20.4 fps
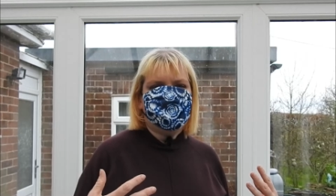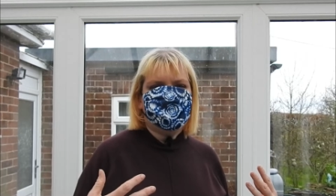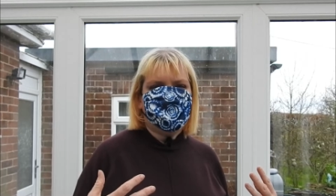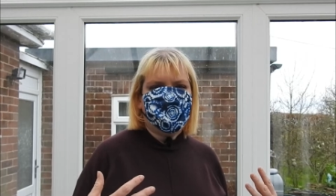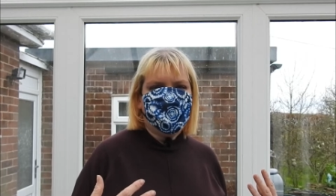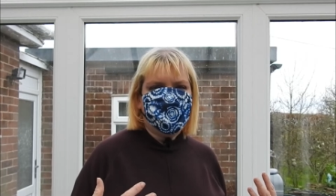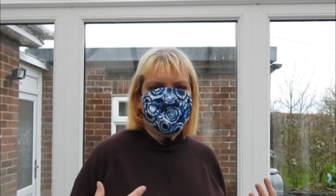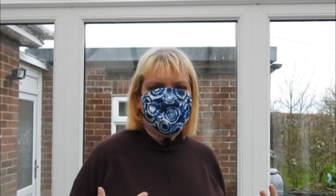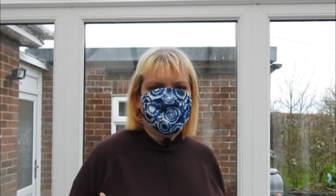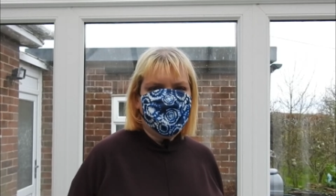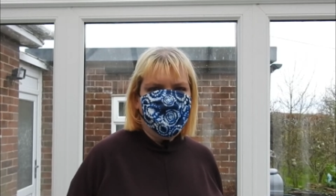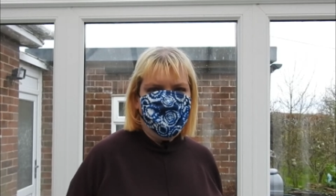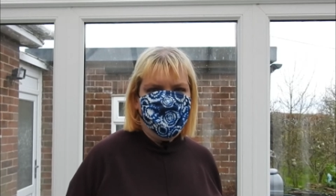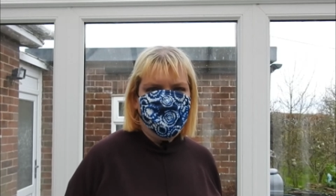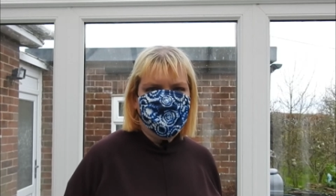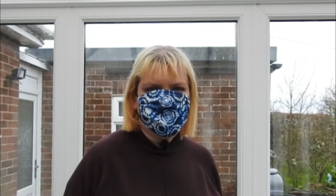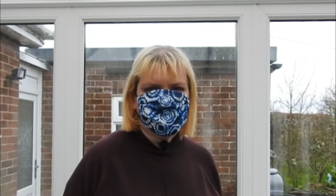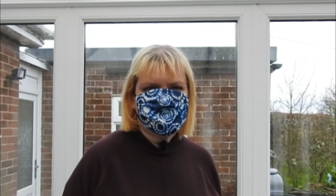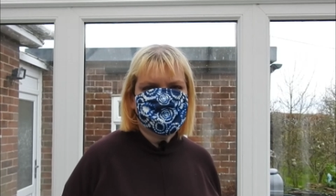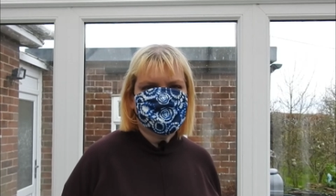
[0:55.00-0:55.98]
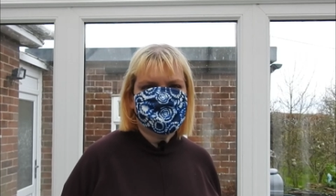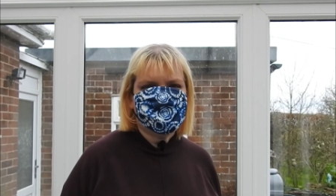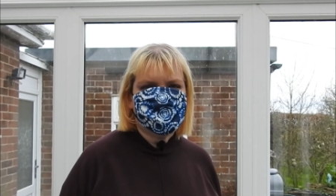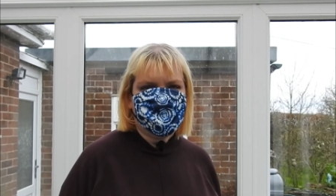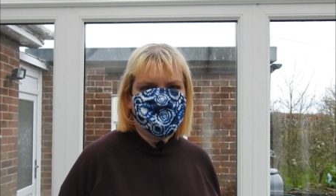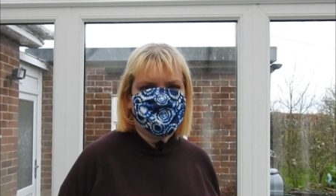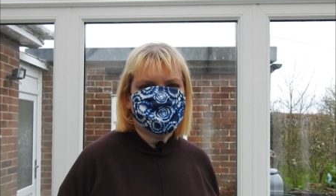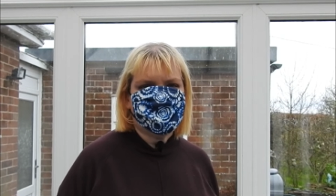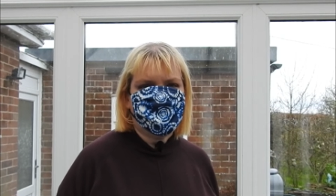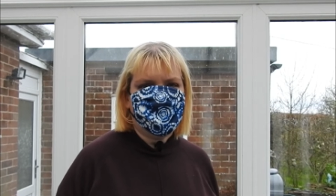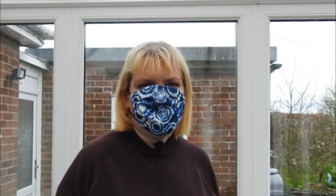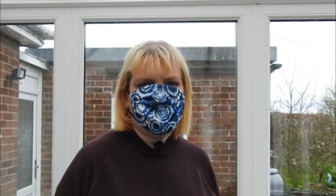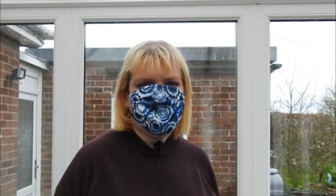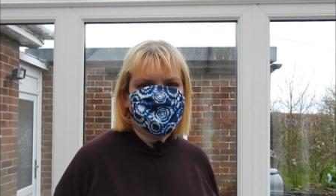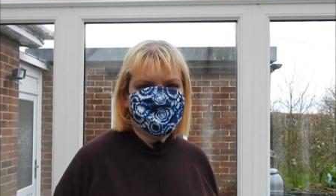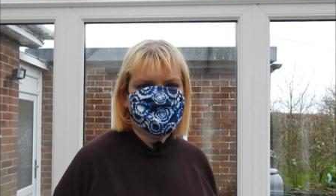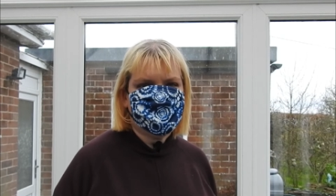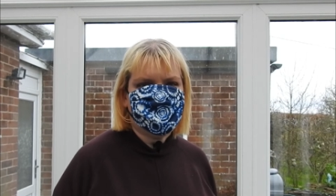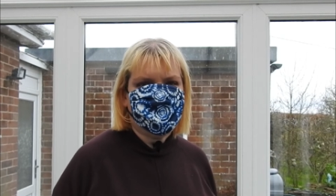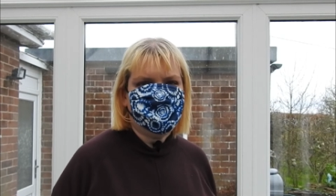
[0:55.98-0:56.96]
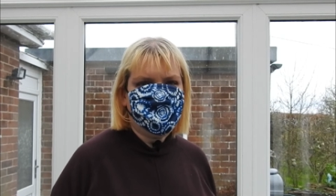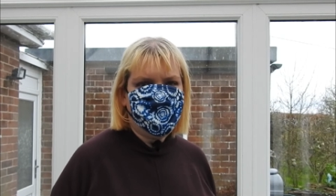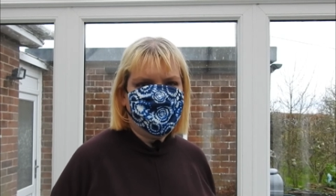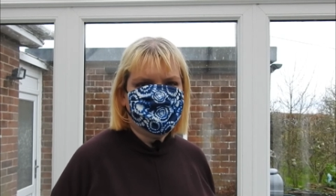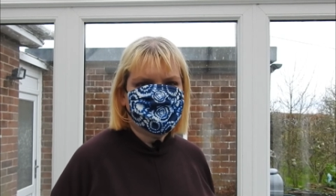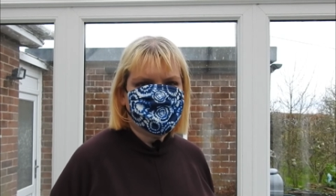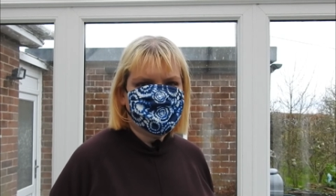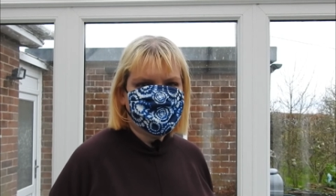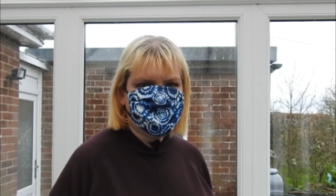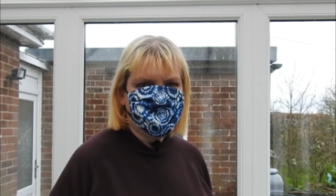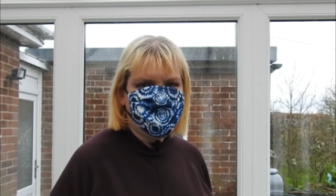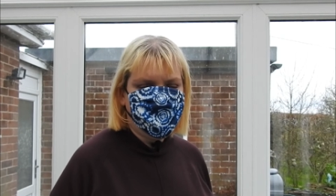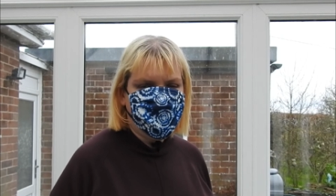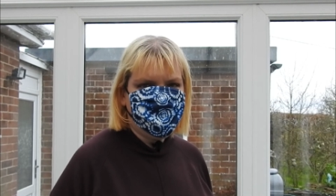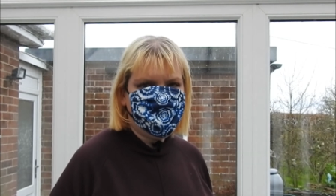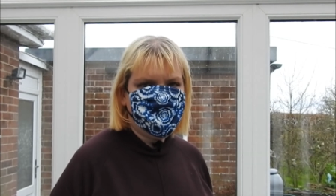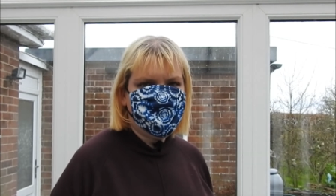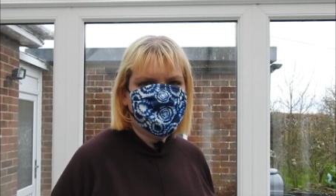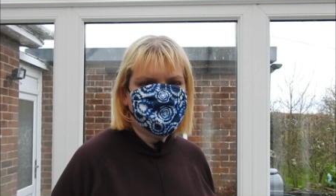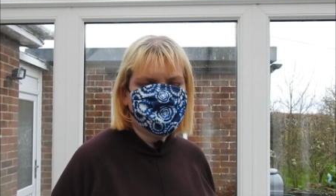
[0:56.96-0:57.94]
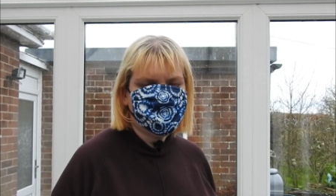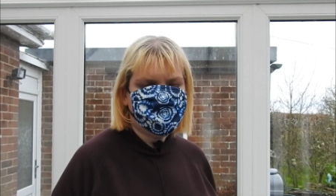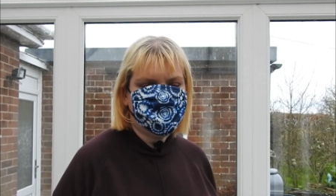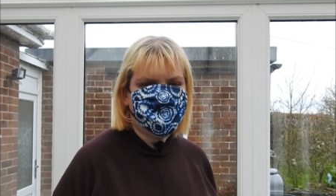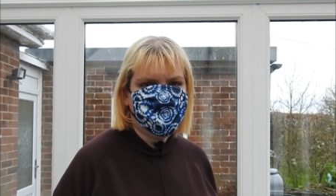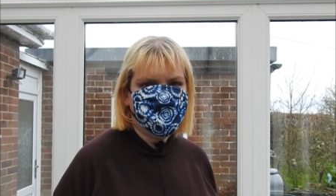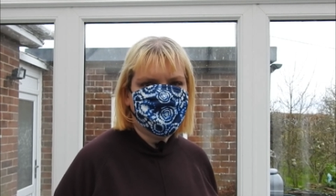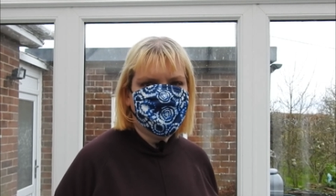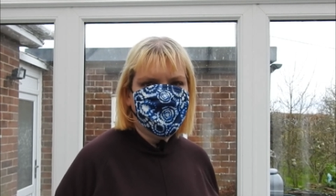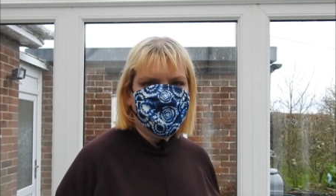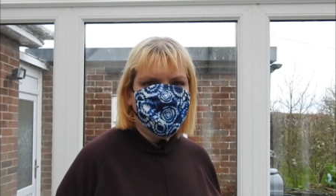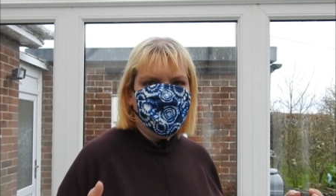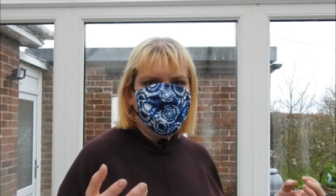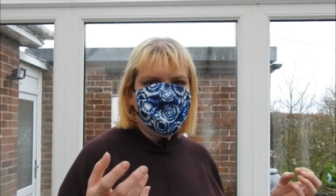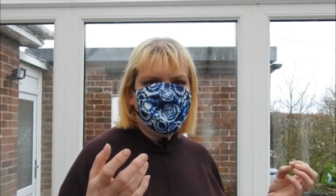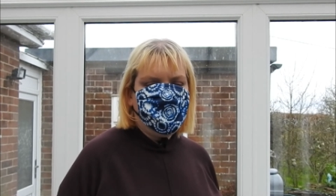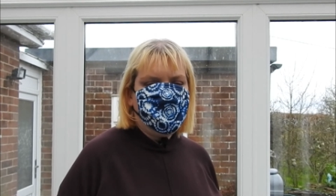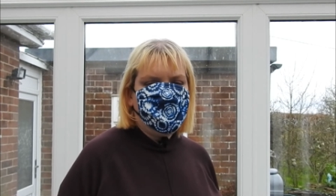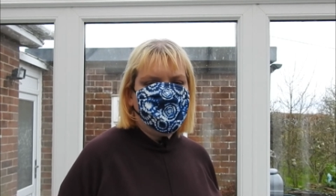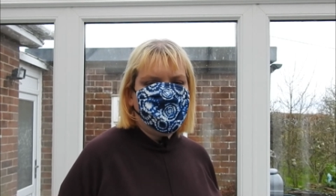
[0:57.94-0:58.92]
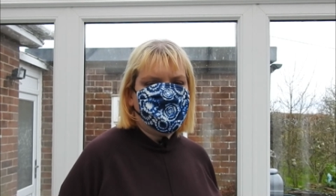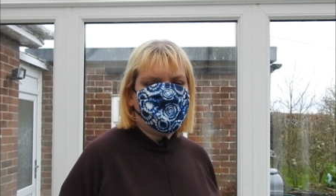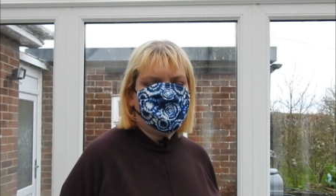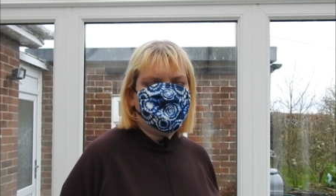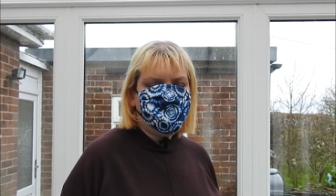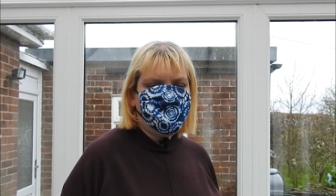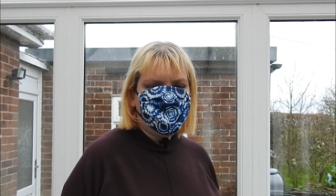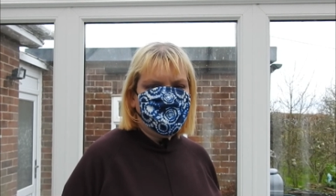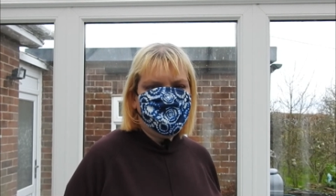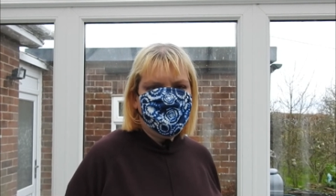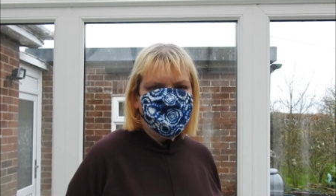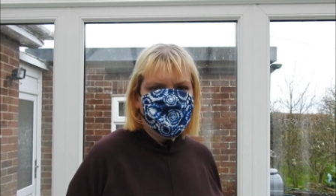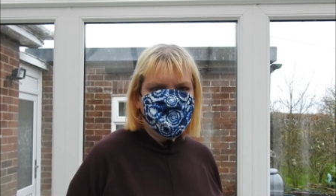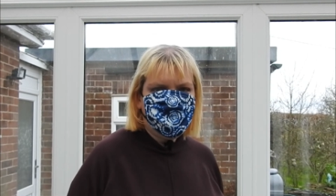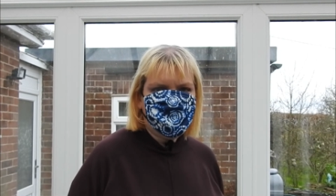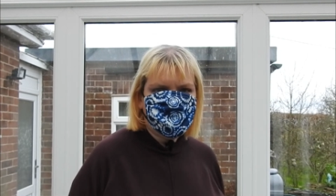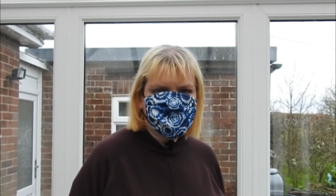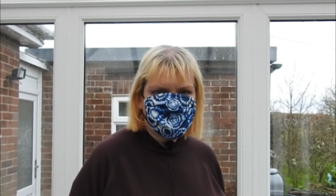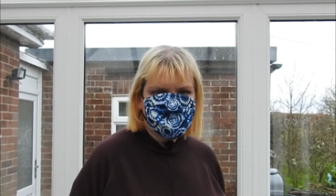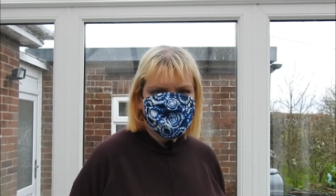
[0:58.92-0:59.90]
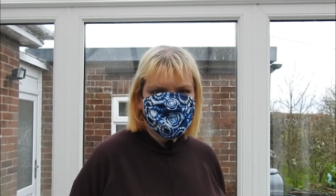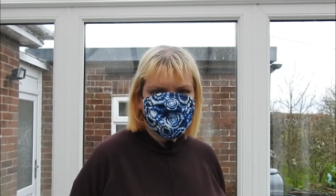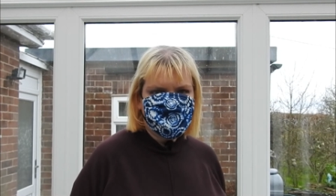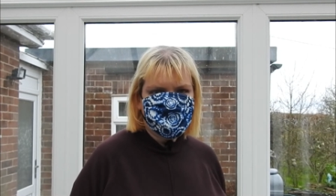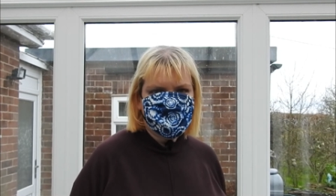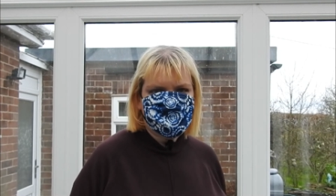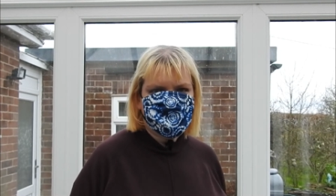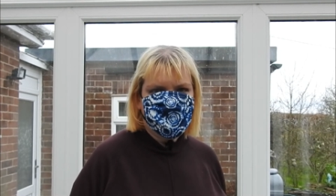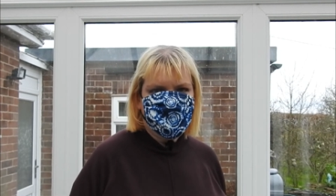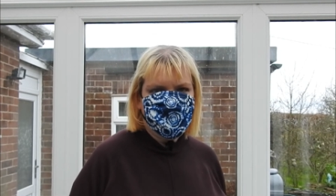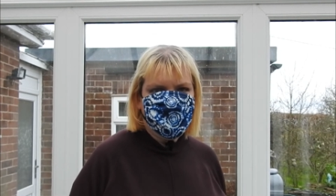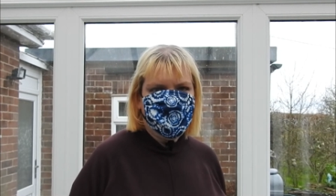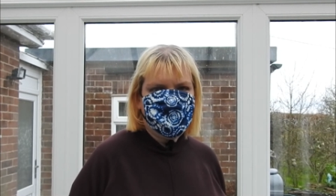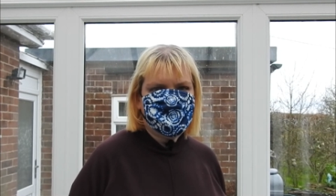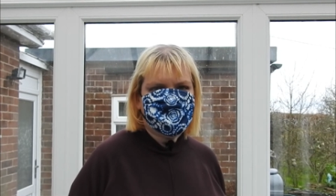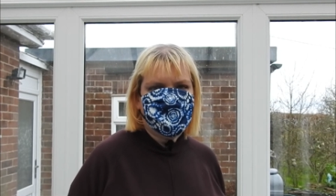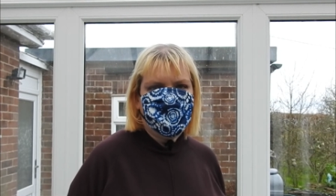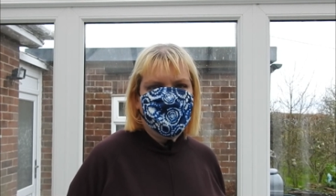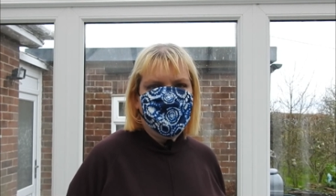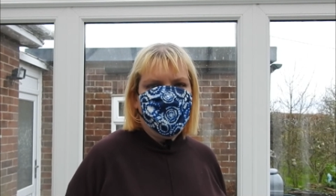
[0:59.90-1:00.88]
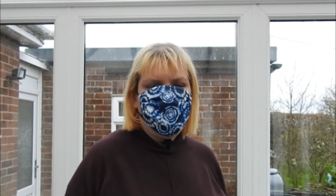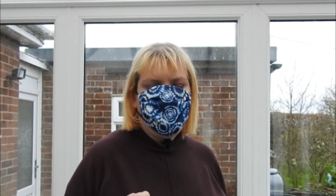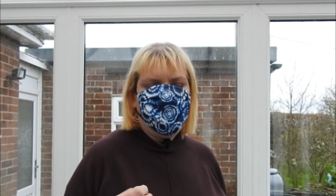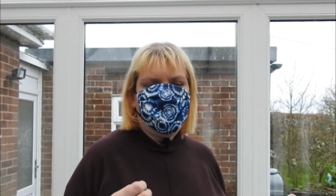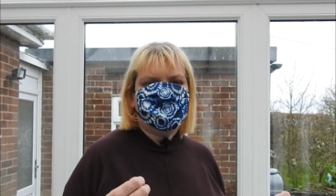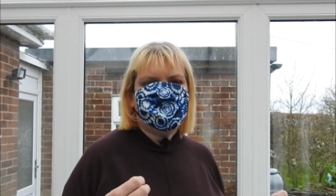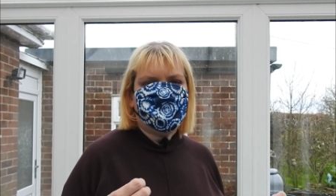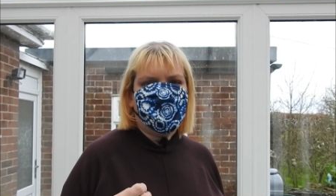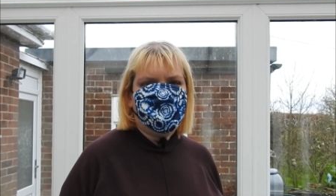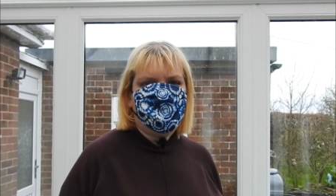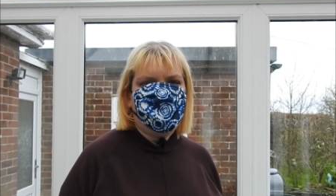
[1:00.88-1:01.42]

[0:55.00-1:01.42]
they last such a little amount of time. Literally, you can put them in your chinchilla's cage and they